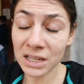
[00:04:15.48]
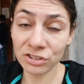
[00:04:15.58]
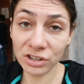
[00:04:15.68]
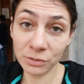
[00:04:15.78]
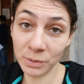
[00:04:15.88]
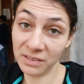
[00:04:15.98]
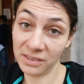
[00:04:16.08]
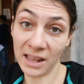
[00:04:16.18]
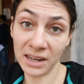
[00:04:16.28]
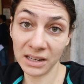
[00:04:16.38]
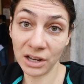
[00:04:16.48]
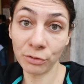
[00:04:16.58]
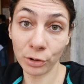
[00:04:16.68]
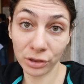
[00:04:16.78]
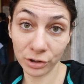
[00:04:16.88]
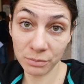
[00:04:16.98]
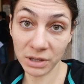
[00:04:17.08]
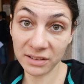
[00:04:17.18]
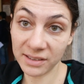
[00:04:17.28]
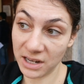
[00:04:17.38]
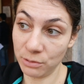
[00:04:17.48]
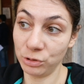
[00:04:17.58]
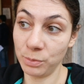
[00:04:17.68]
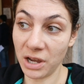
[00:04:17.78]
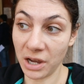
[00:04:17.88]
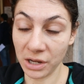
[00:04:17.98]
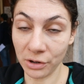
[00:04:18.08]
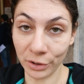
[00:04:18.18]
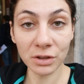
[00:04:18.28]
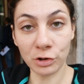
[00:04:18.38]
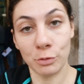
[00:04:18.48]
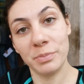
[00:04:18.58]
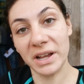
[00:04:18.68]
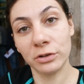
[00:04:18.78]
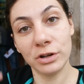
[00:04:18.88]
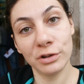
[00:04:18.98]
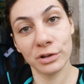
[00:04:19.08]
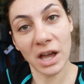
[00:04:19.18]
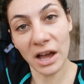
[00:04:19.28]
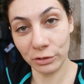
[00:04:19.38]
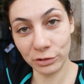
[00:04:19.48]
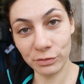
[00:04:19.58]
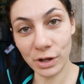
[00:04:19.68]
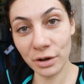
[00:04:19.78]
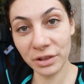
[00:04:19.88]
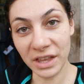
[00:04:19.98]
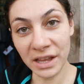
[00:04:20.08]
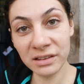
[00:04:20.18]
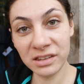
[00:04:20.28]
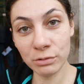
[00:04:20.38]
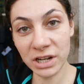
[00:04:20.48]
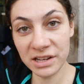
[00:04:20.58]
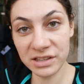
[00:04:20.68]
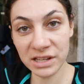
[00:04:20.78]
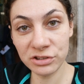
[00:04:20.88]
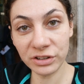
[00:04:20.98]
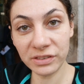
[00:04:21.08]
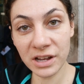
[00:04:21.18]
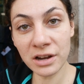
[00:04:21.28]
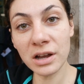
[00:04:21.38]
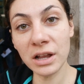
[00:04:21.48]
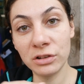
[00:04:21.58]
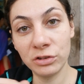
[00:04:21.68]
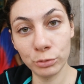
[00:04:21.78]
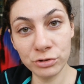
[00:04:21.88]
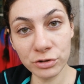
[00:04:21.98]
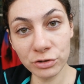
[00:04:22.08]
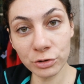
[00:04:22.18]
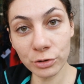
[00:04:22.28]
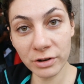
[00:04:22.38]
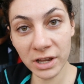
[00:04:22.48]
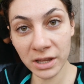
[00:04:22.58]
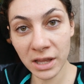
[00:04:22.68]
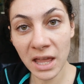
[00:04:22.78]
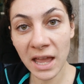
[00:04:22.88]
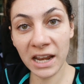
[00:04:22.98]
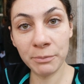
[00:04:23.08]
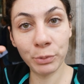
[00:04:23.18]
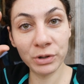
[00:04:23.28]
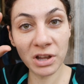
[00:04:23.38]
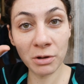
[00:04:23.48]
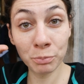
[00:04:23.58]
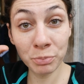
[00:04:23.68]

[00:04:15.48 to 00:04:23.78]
she's been standing there for thirty minutes and I was behind her. So back to the how to vlog thing. See what I did just there? I told you a story and I put a